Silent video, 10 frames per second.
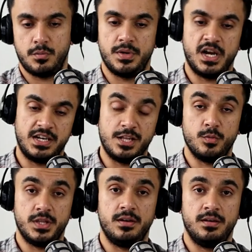but I deal
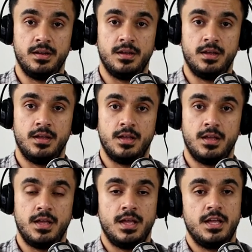with it.
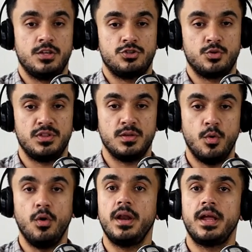So in the
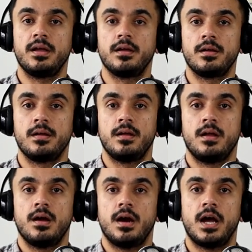morning,
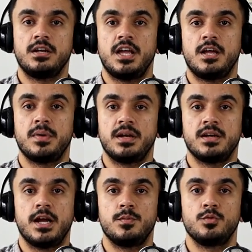I take my
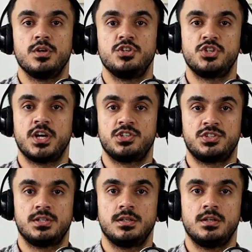time to
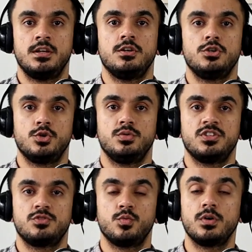adjust to
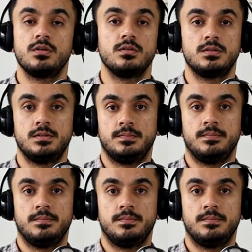this world.